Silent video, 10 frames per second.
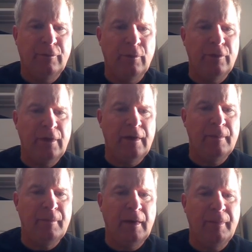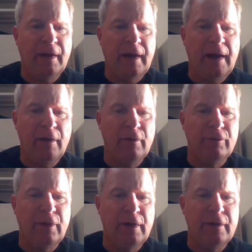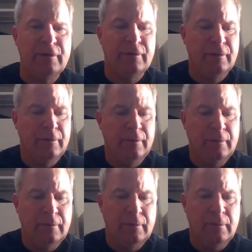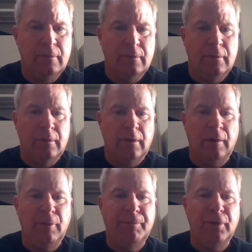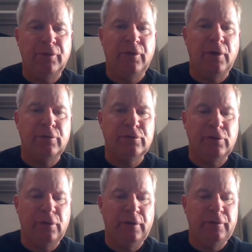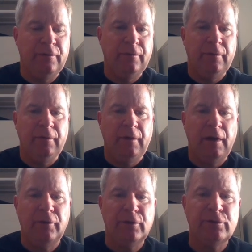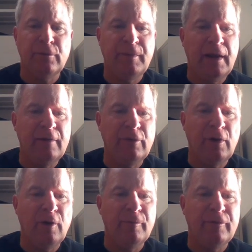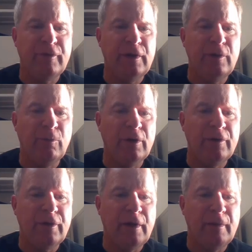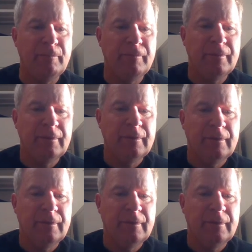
for them about how I'm going to put how they should behave at home. If any one of them